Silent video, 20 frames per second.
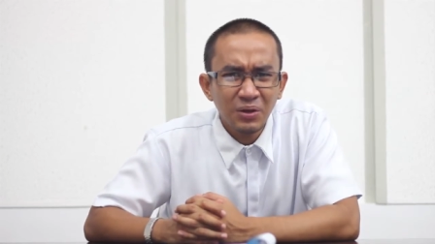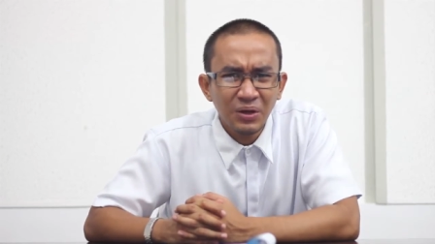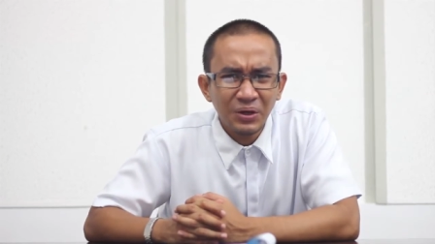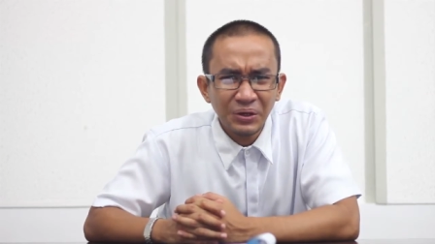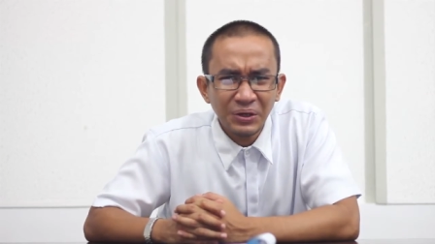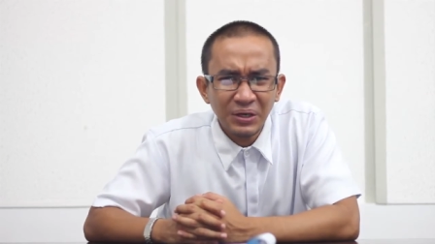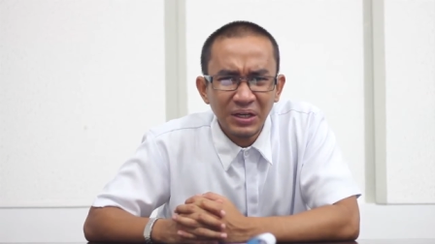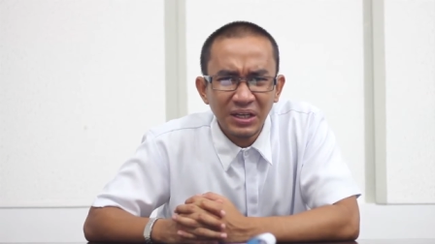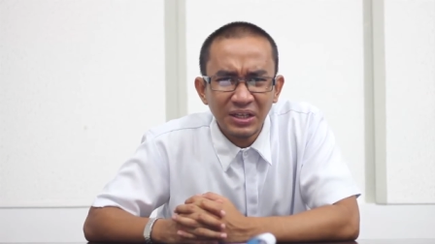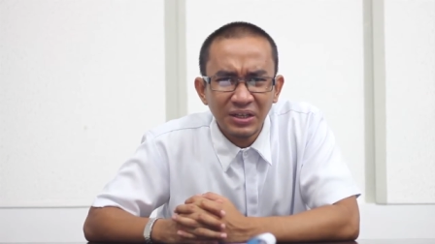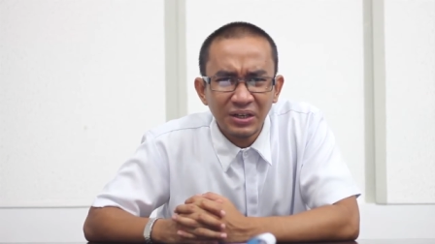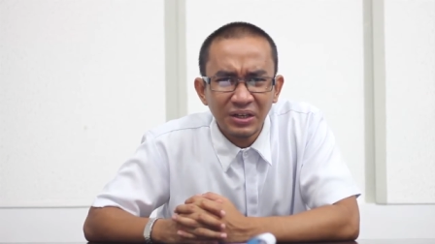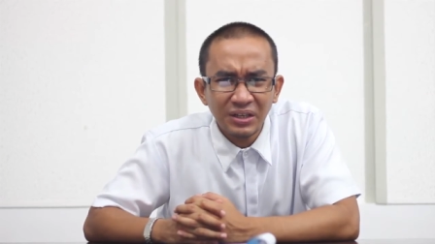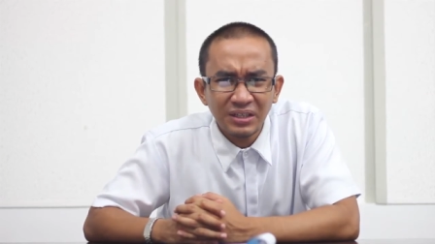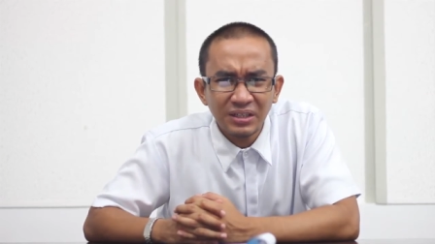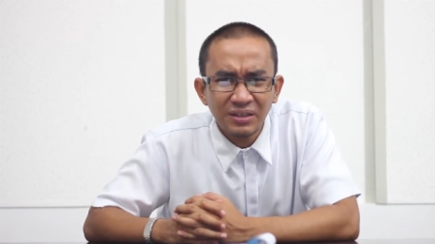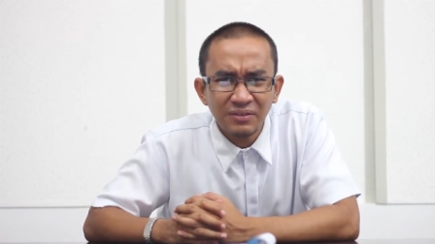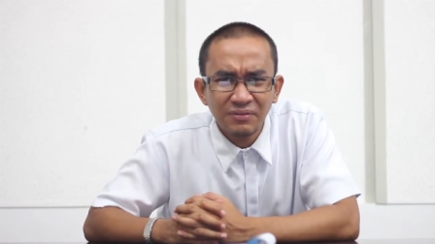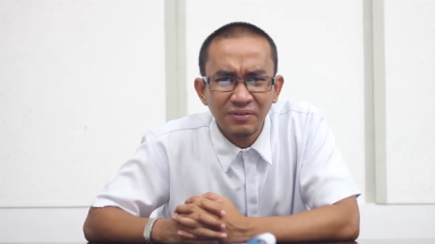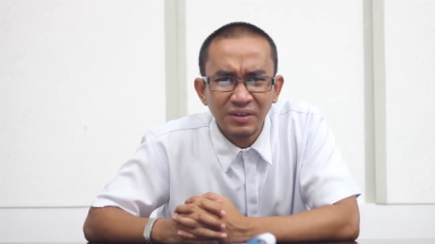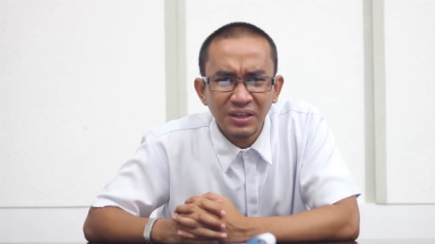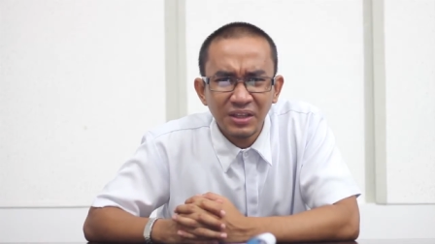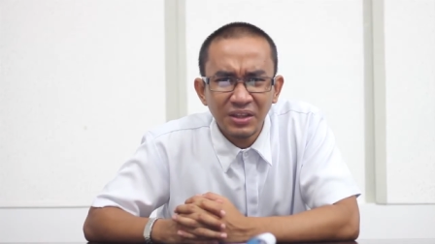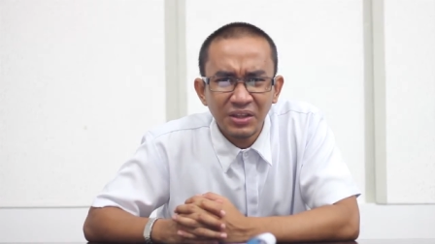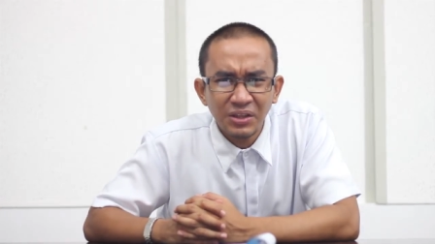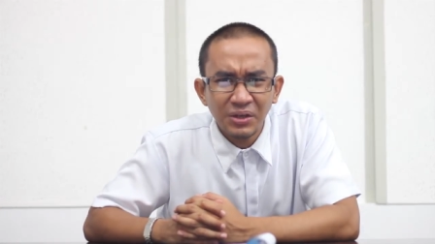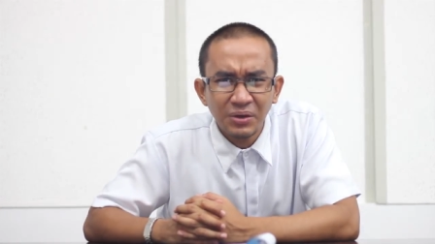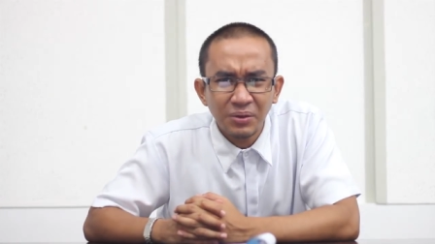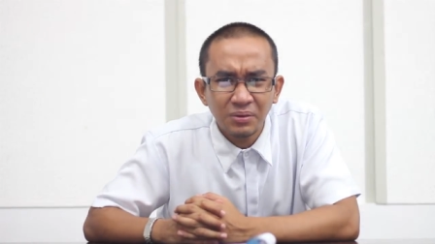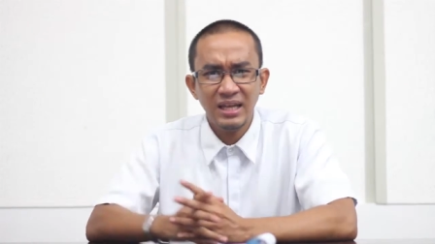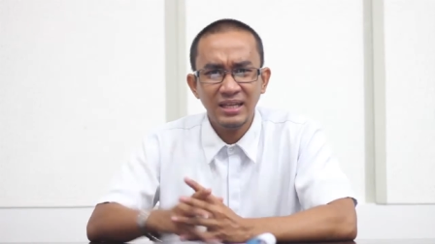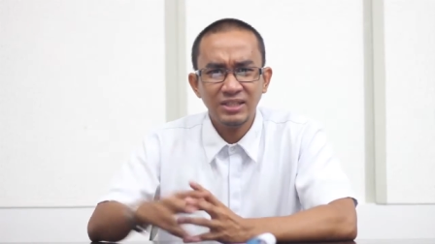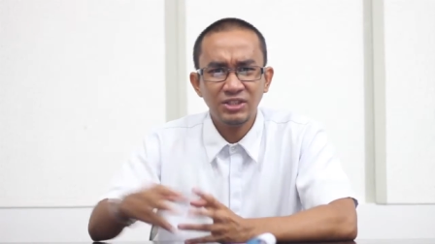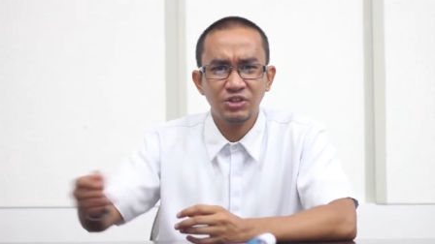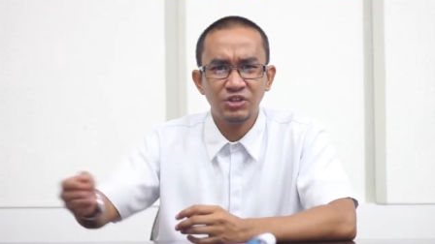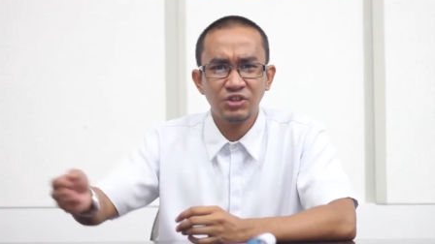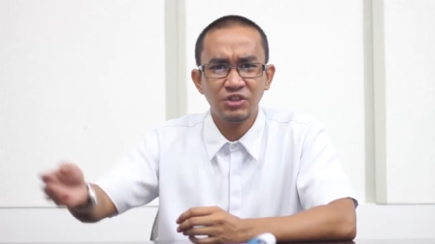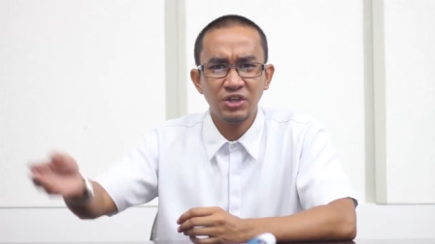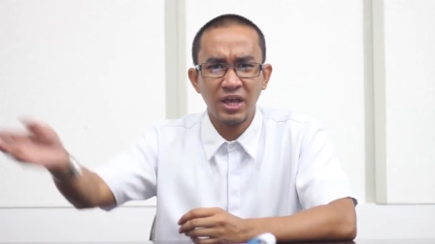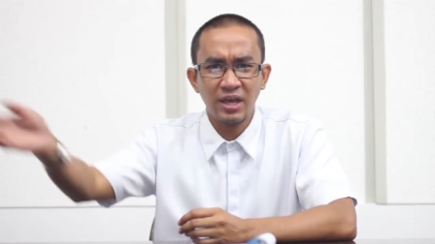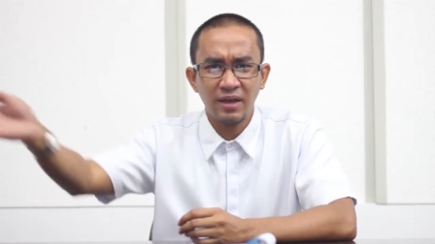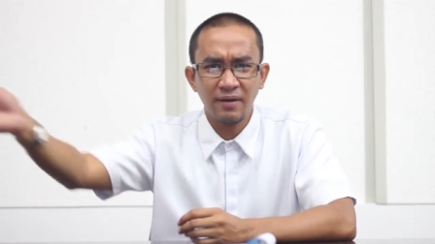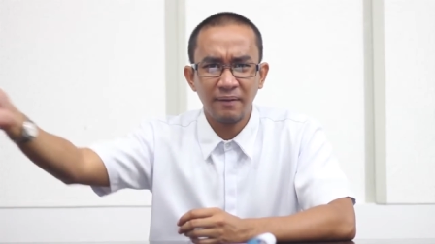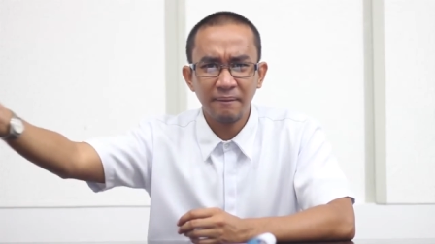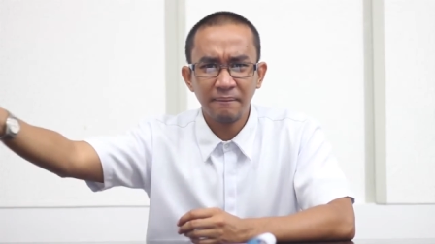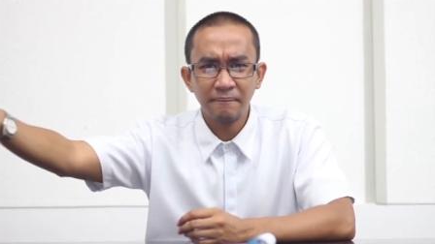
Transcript: earlier in the video. Let's check.